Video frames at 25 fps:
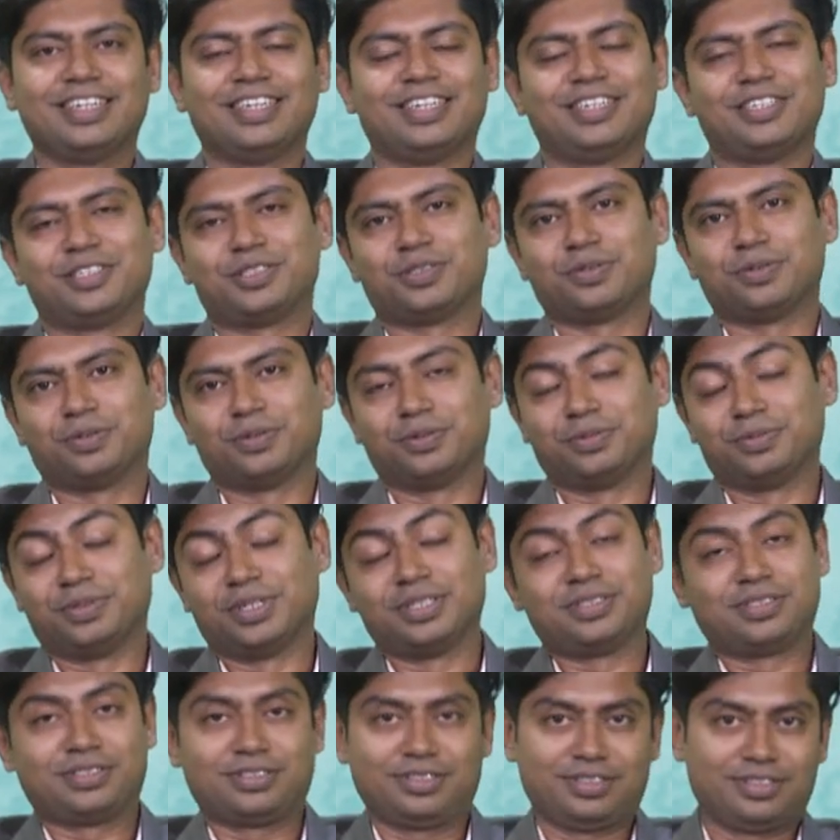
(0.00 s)
So
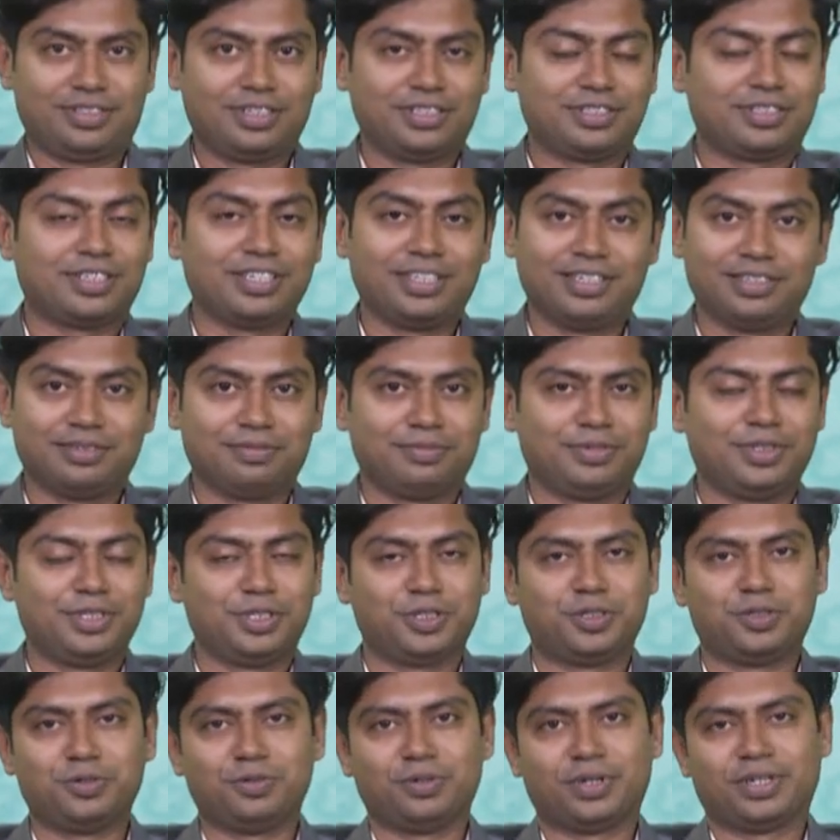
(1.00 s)
that's this thing we need
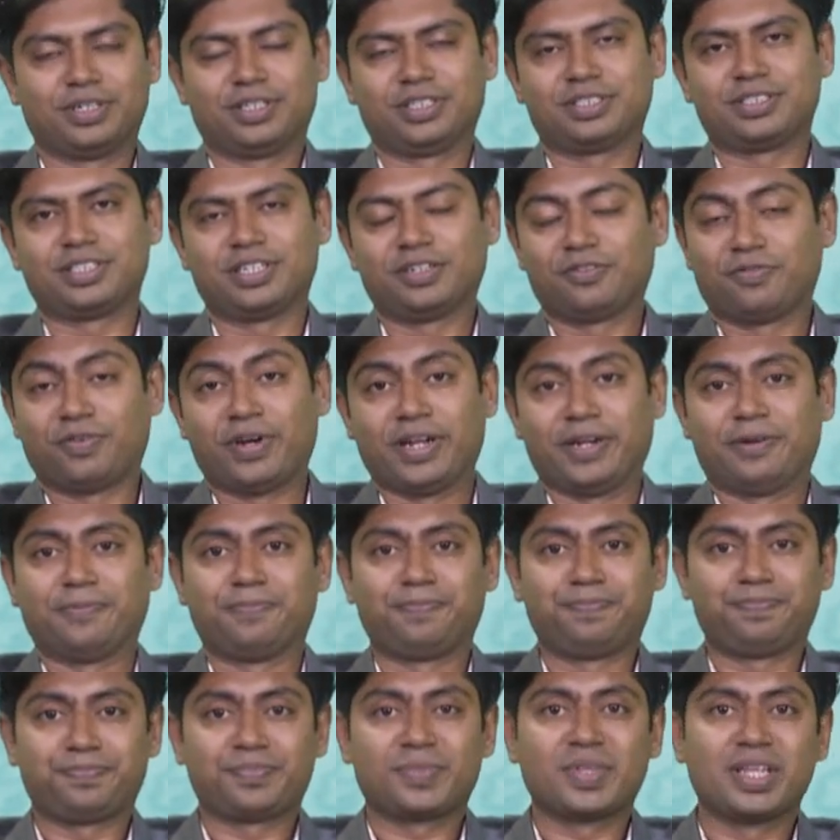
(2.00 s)
to understand. Fine.
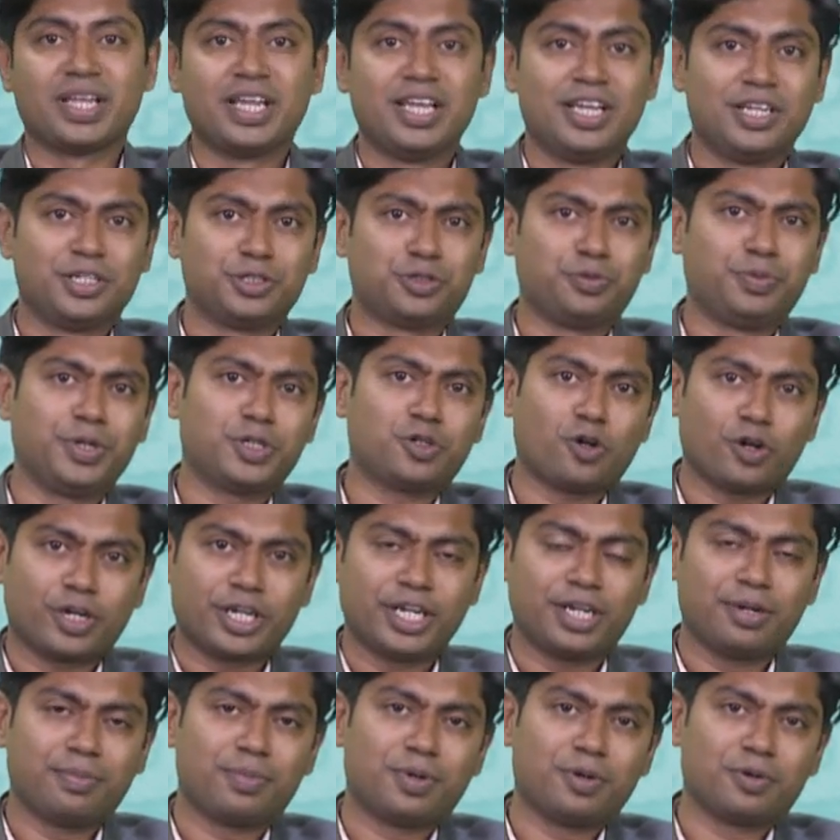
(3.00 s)
So we are
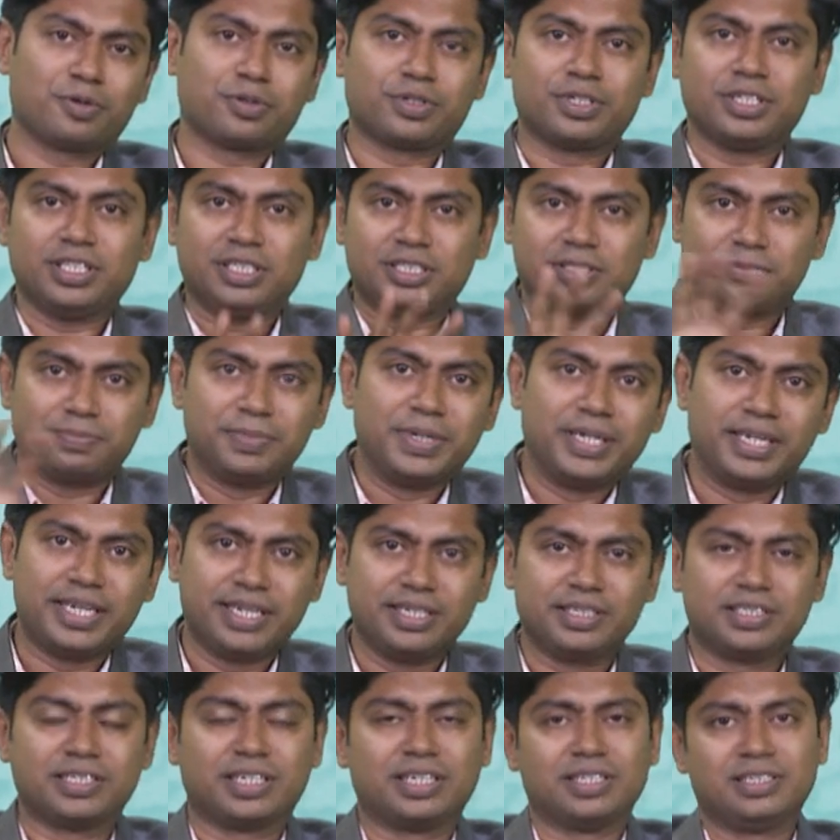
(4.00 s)
talking about the speaking
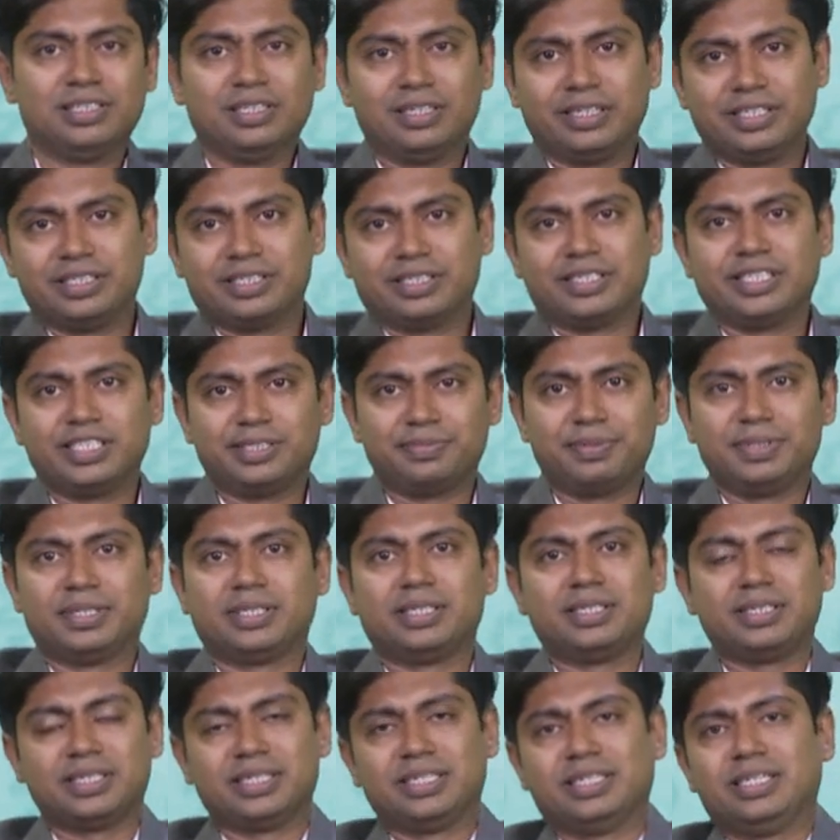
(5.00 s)
skill, listening,
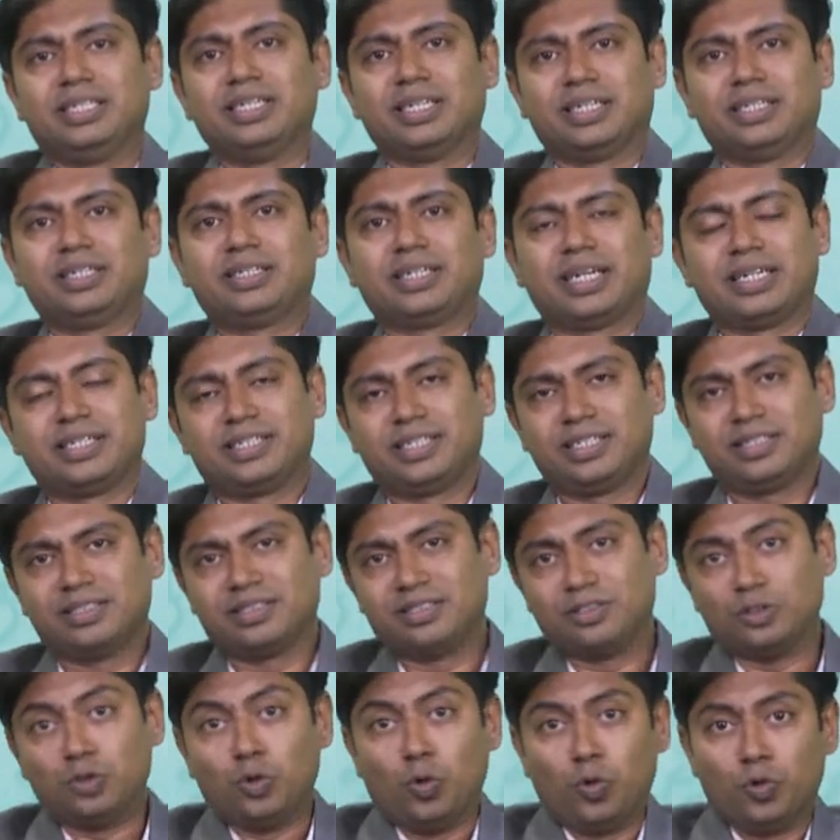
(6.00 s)
speaking, reading, and writing.
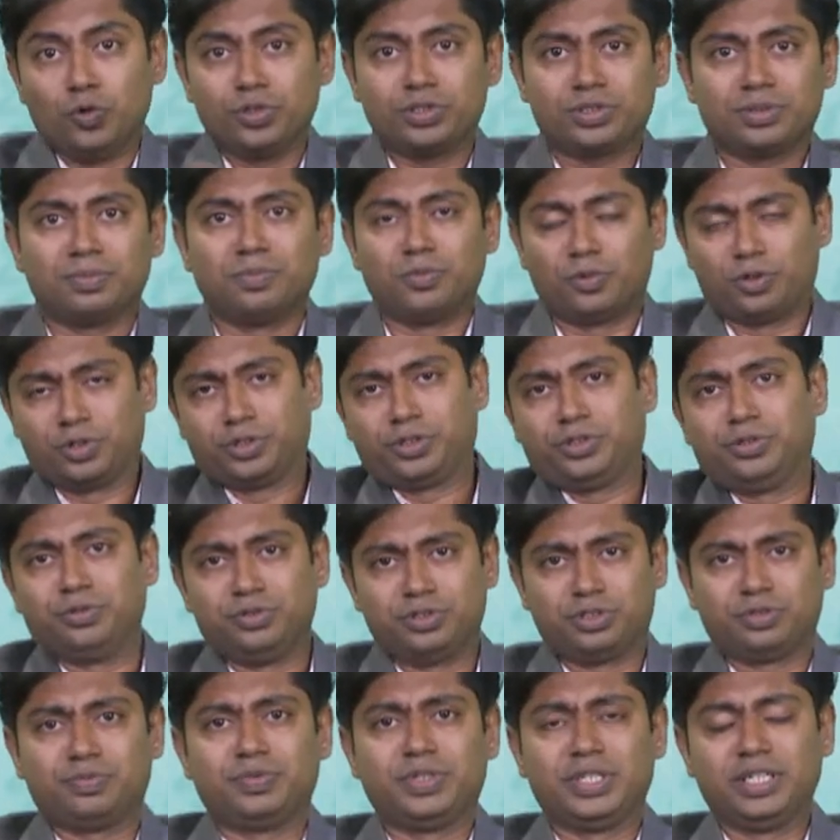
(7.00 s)
Those
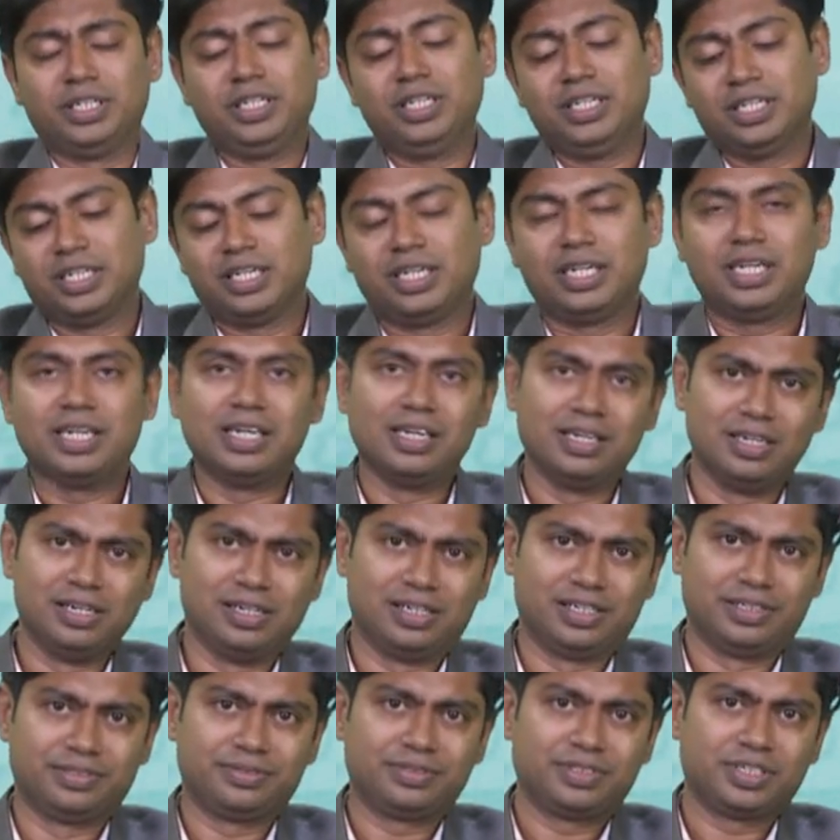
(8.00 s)
modules we learn.